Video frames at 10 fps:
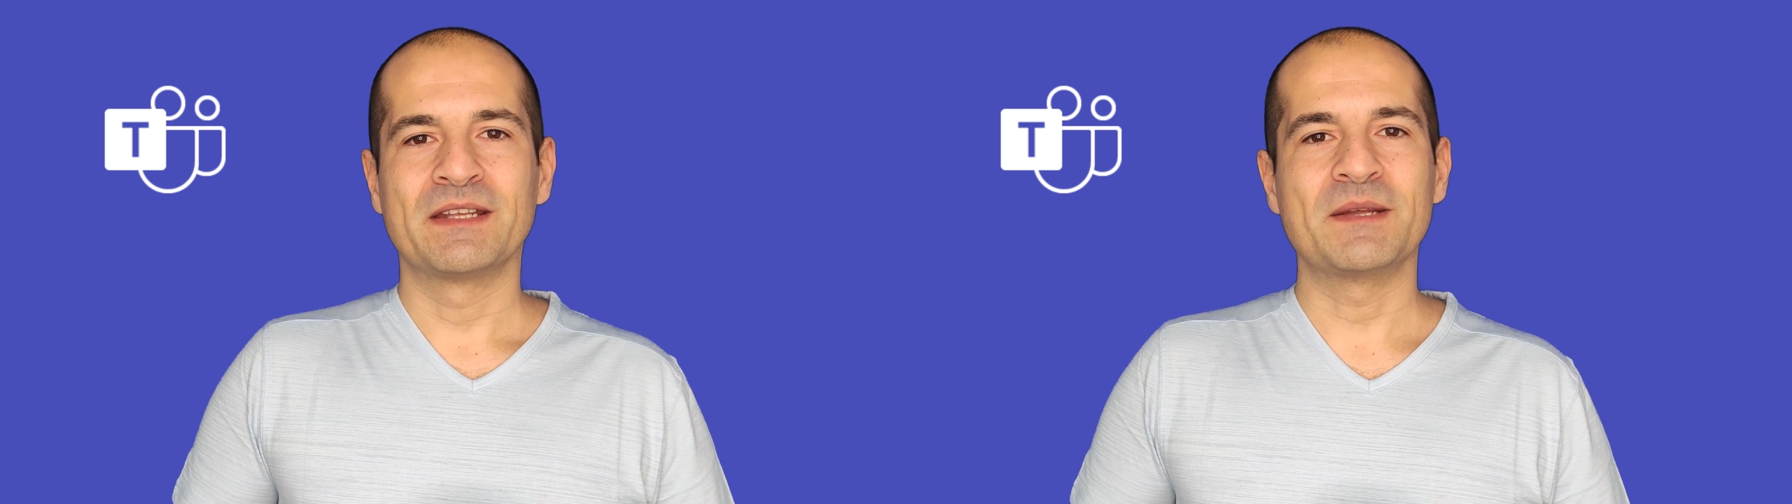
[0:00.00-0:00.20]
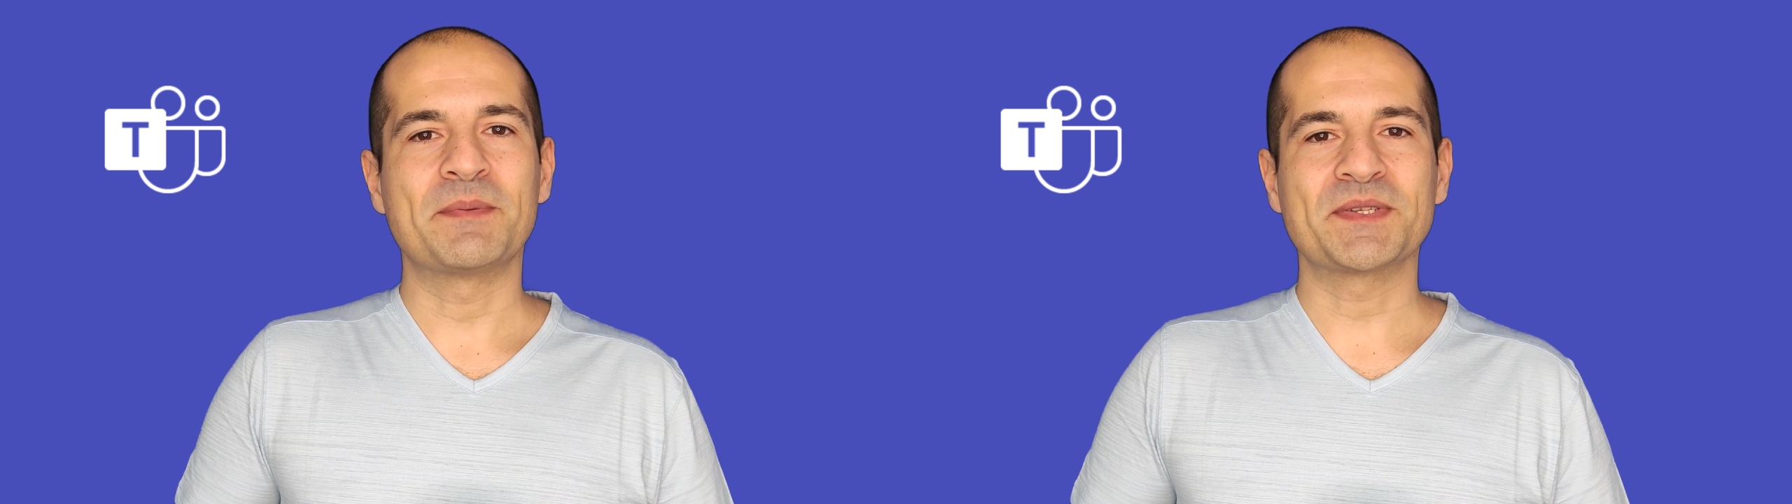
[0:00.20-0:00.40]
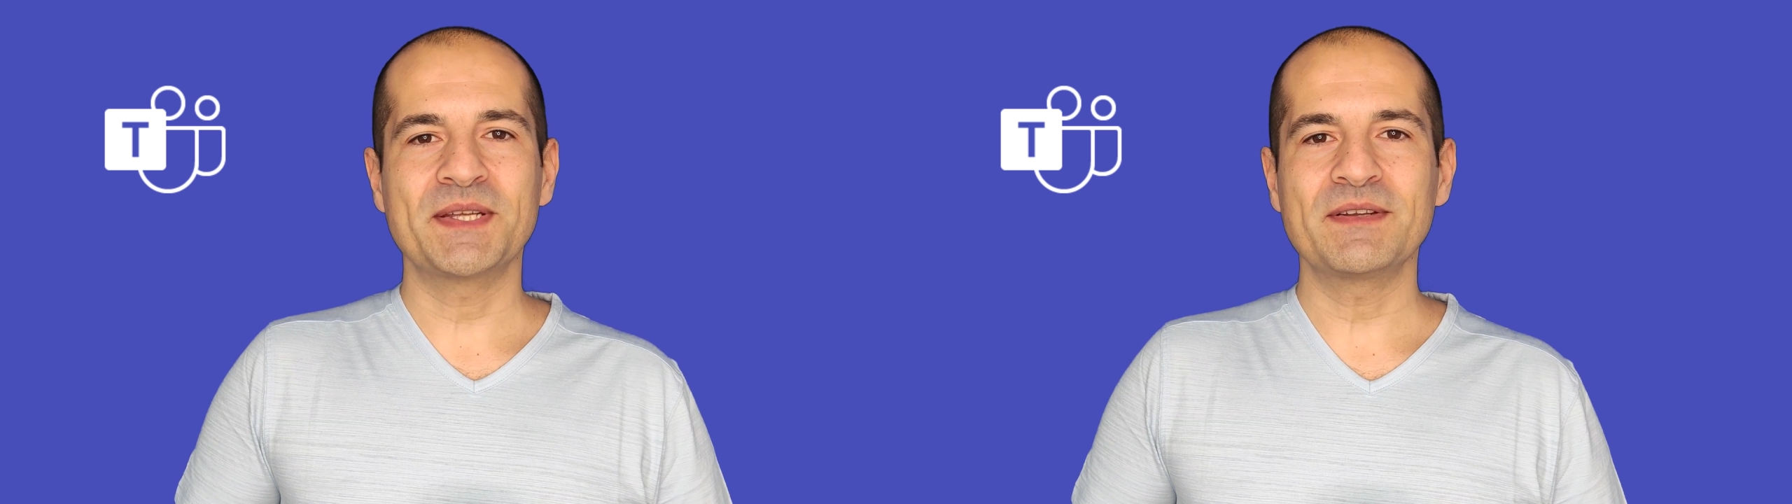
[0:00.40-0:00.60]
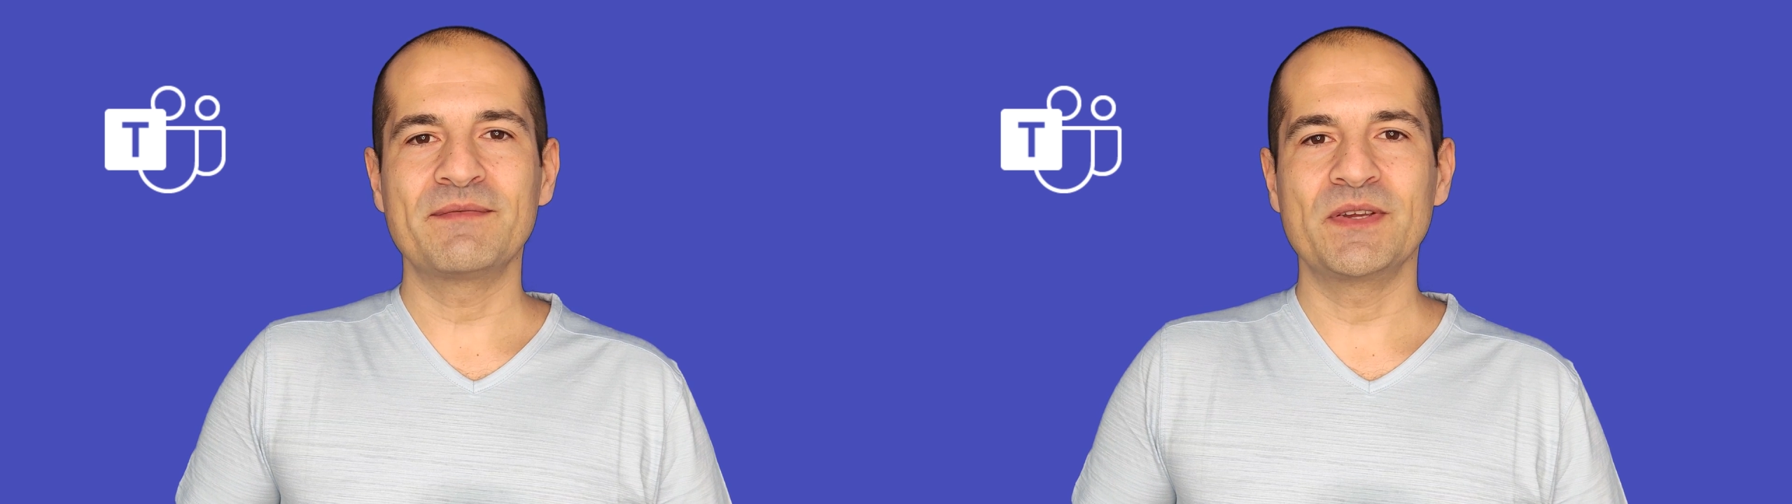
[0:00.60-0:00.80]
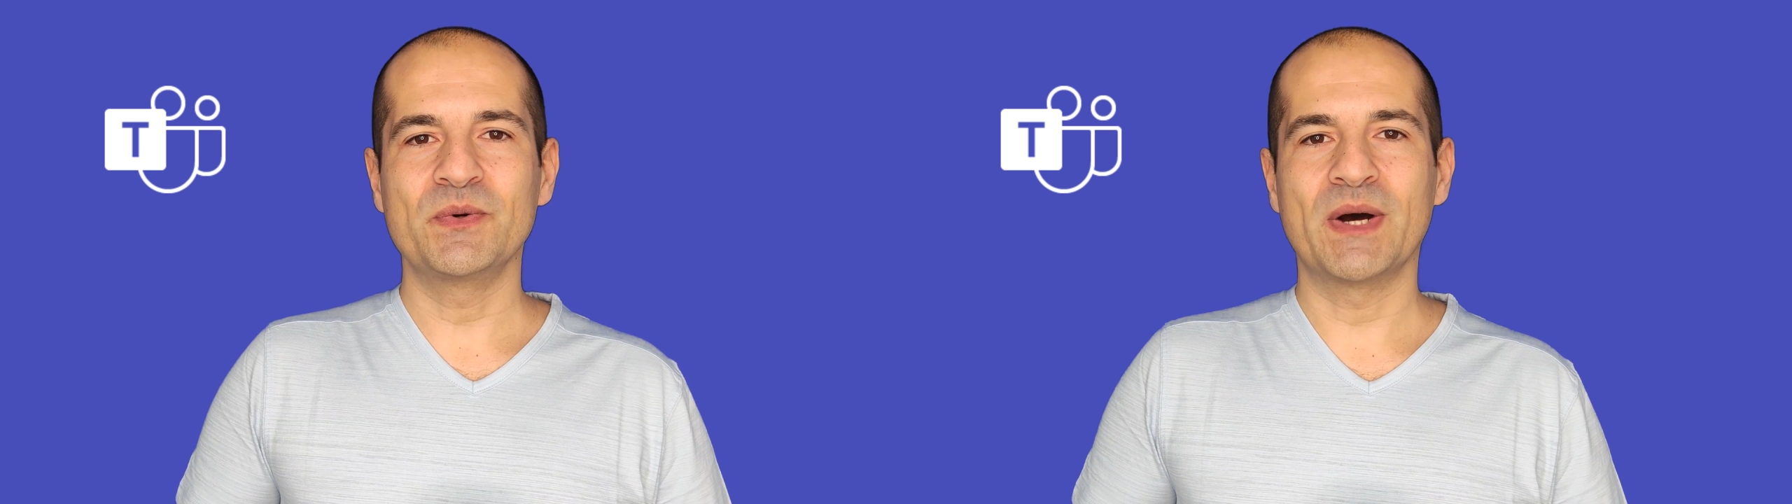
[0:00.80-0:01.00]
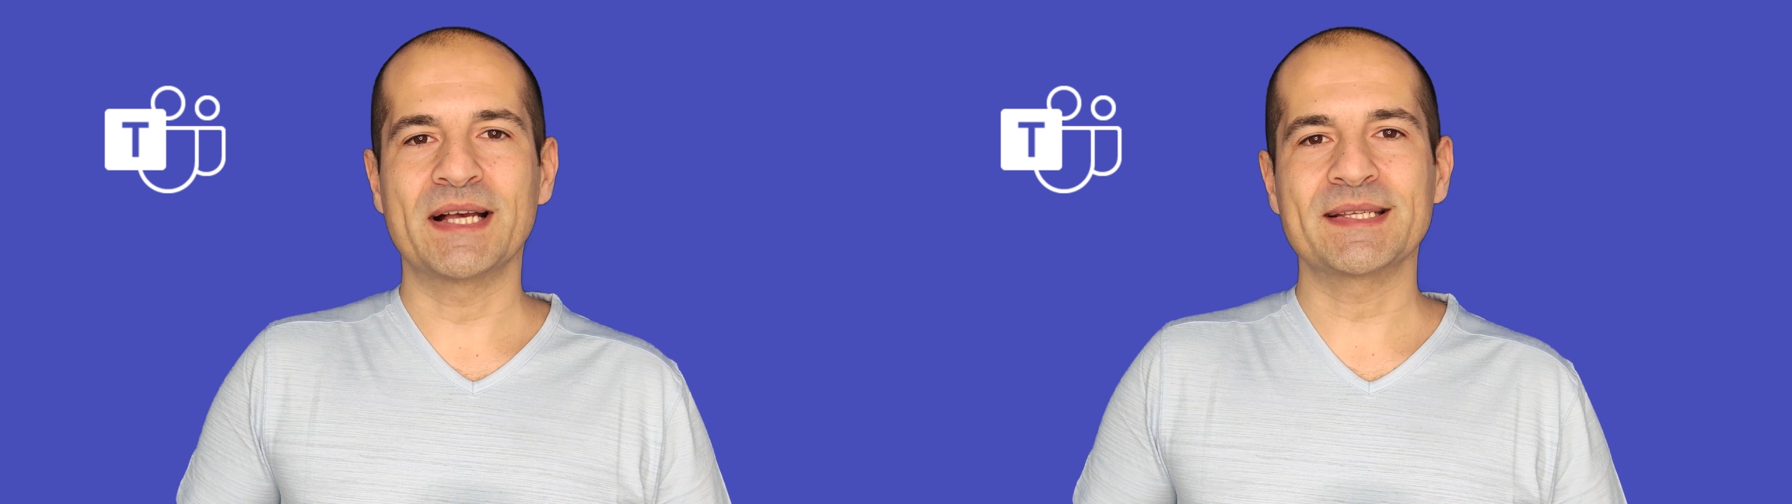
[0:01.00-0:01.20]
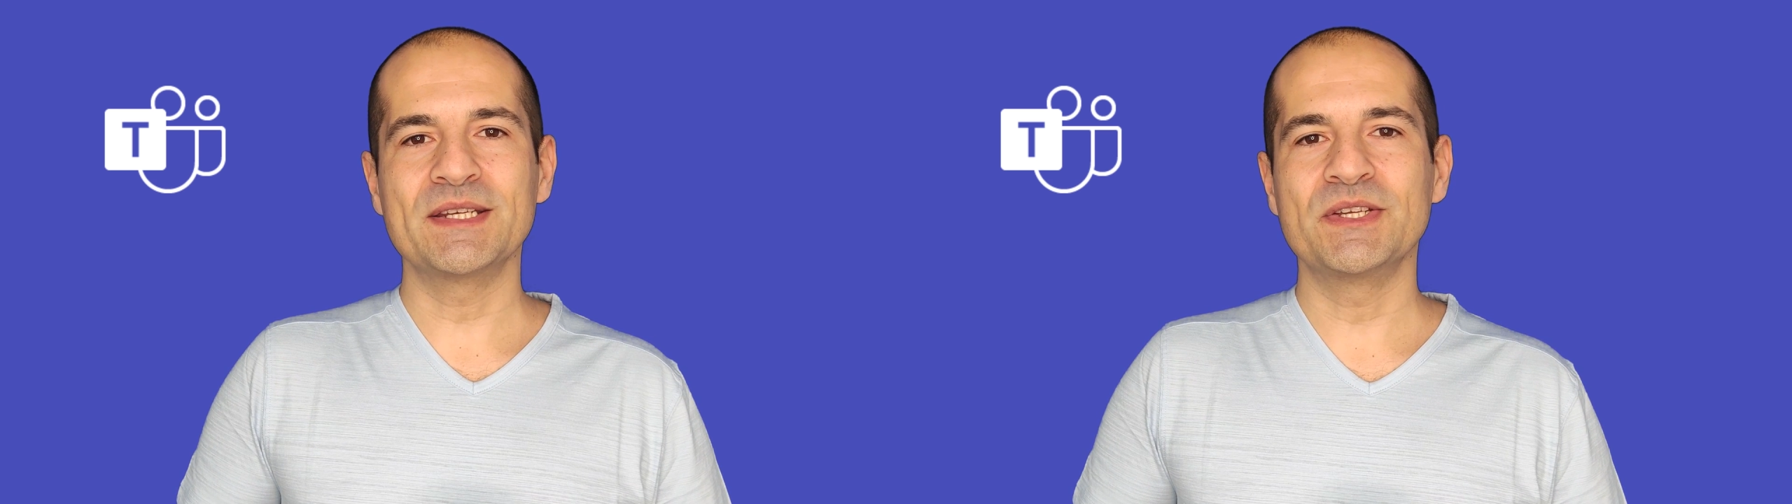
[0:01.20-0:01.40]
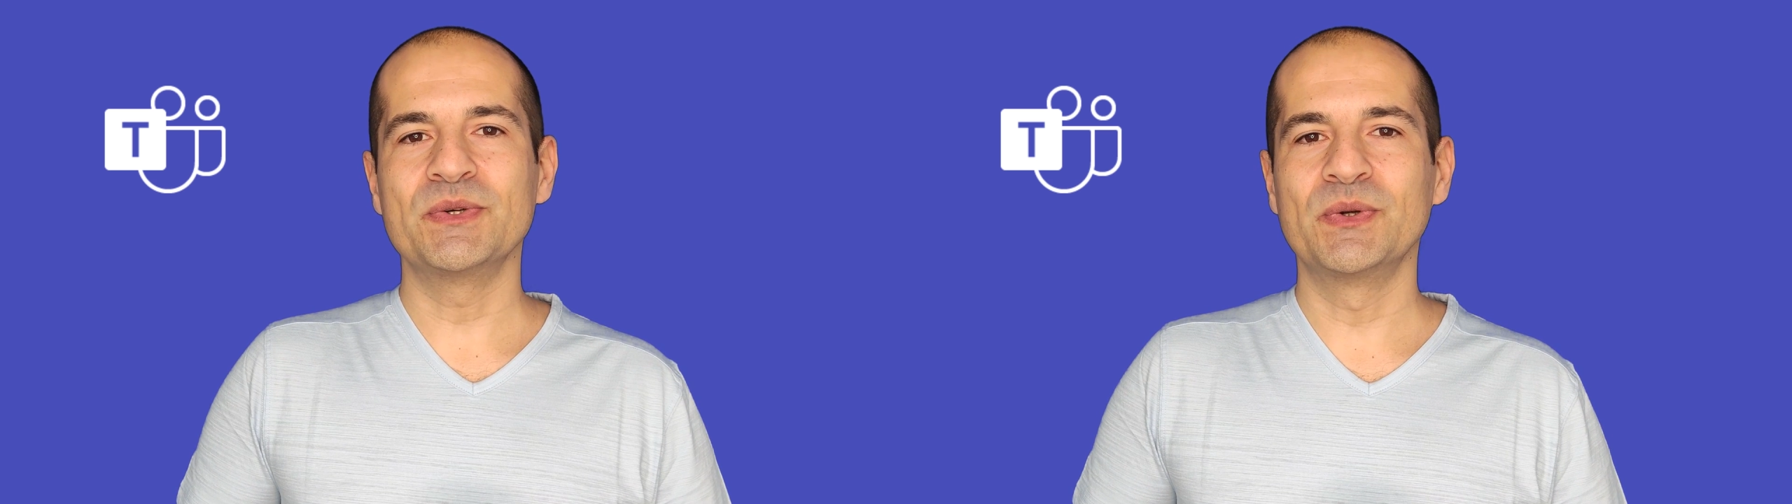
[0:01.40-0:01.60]
The presenter view has
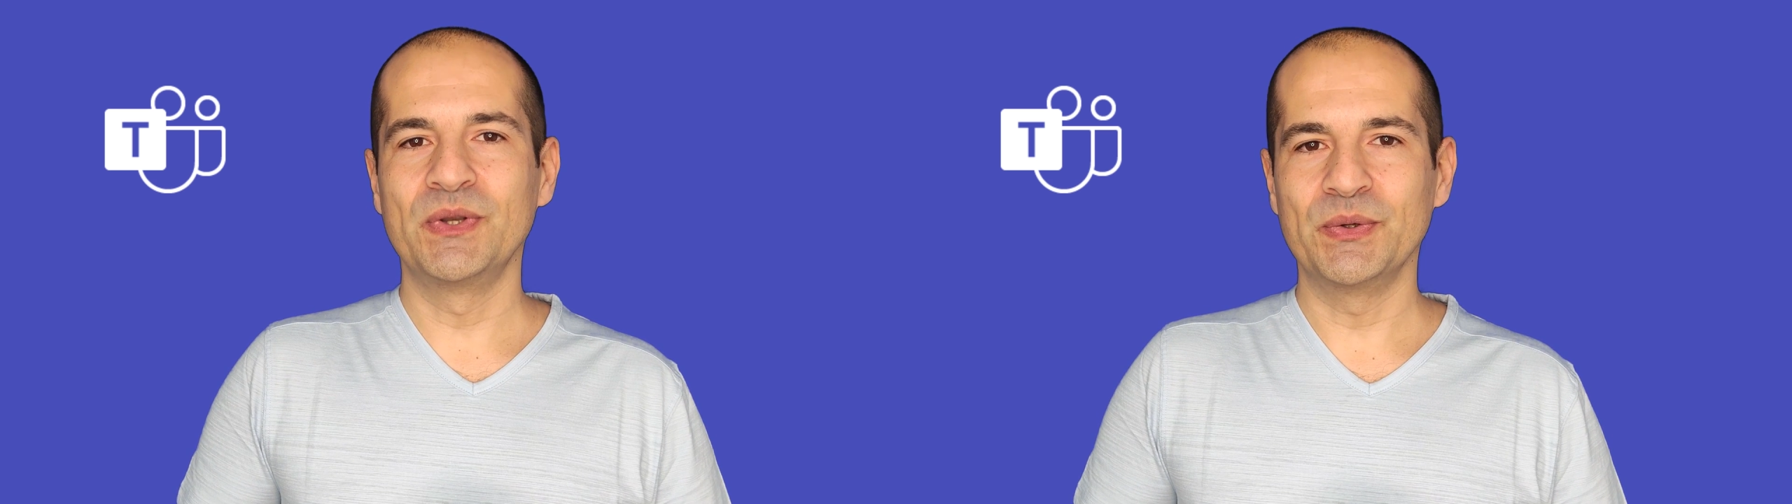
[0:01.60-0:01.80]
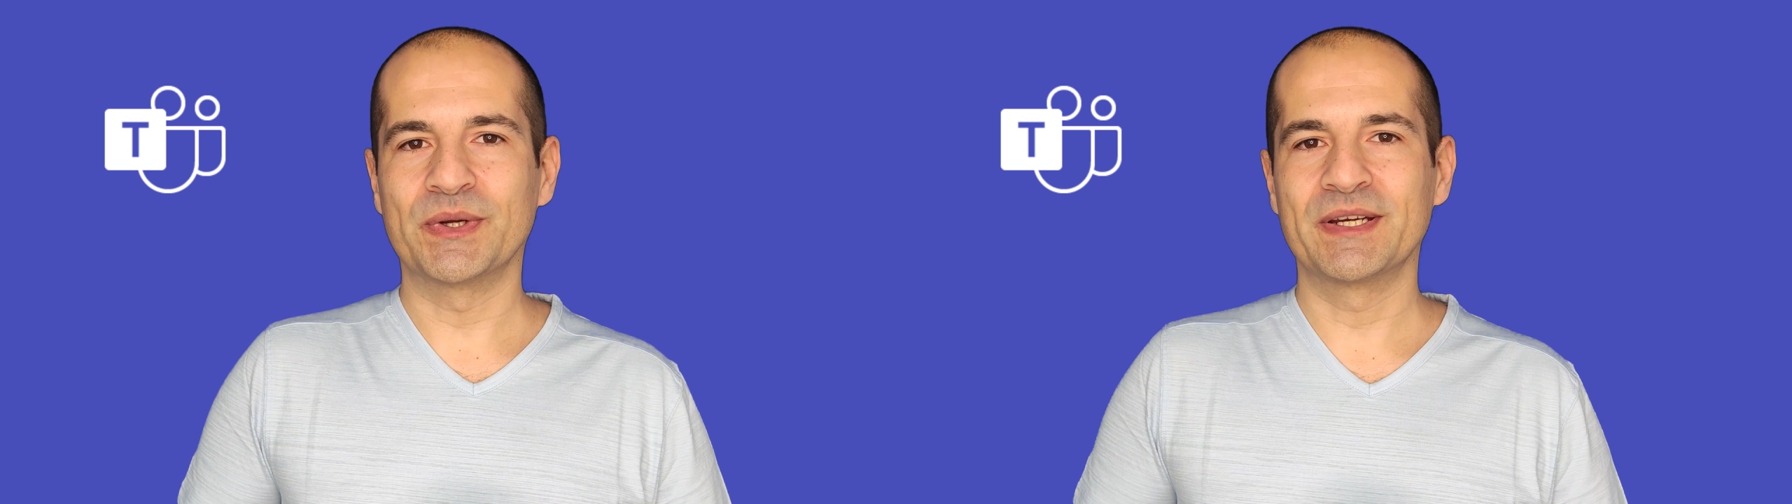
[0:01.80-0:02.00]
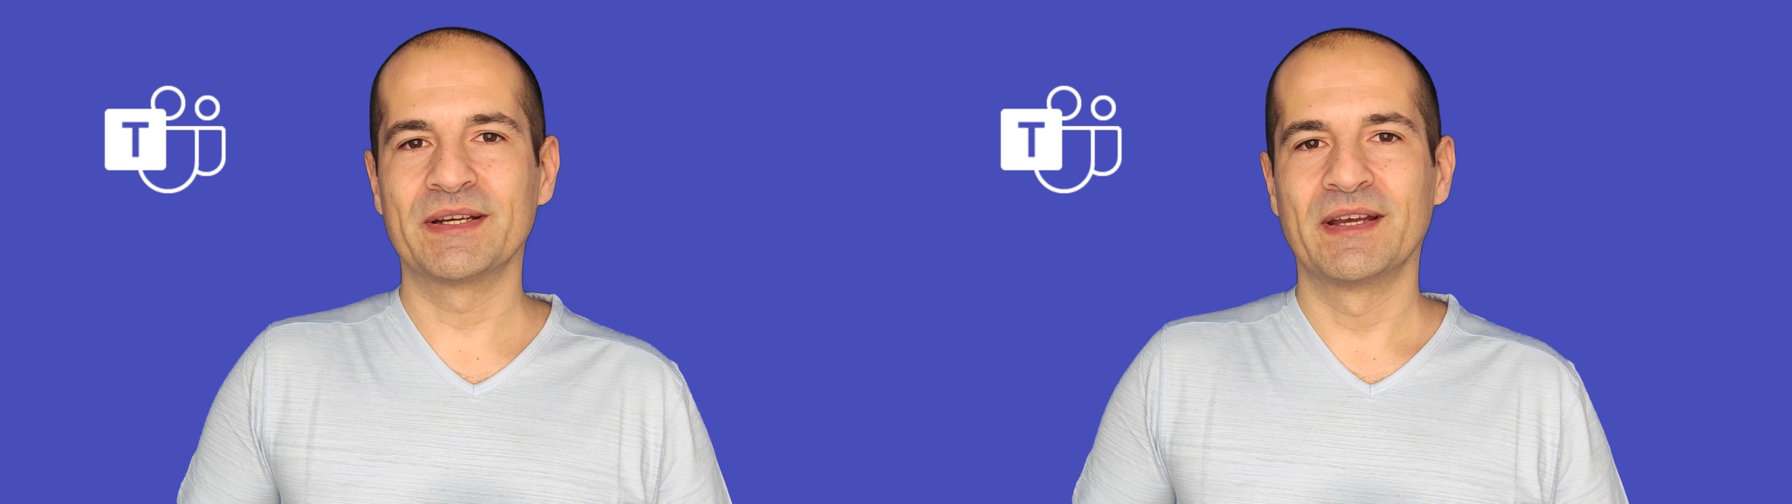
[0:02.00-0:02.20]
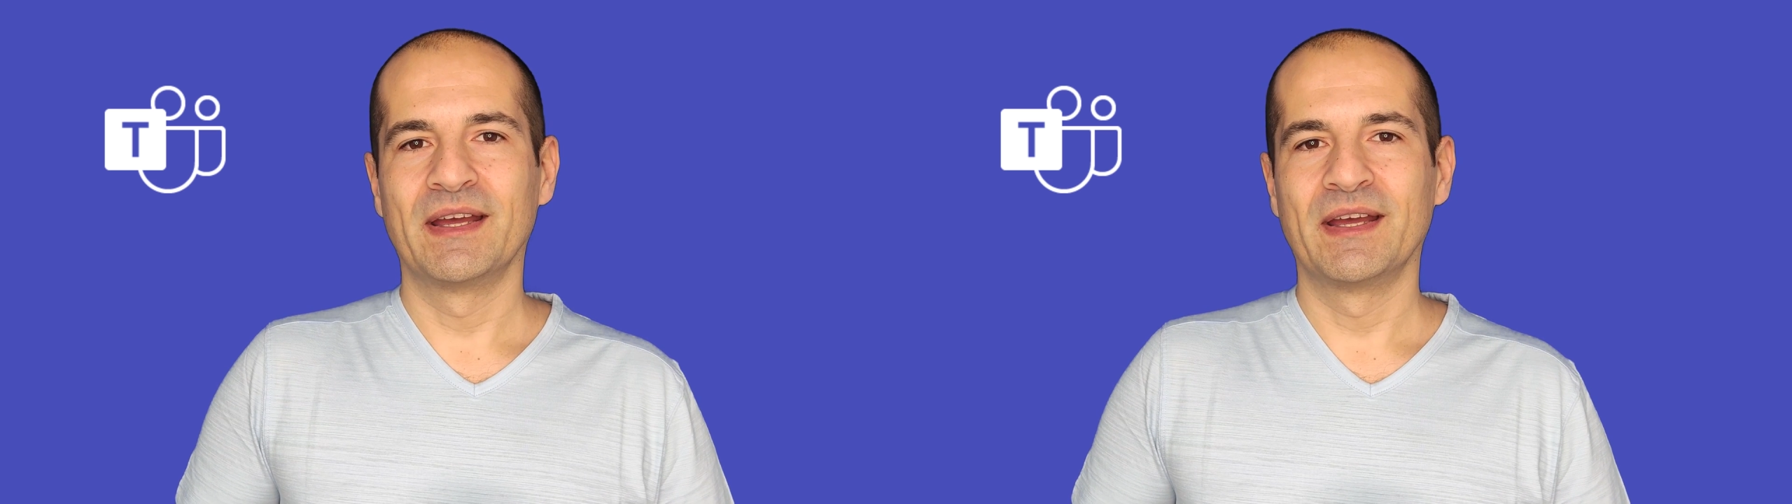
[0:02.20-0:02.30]
a new look.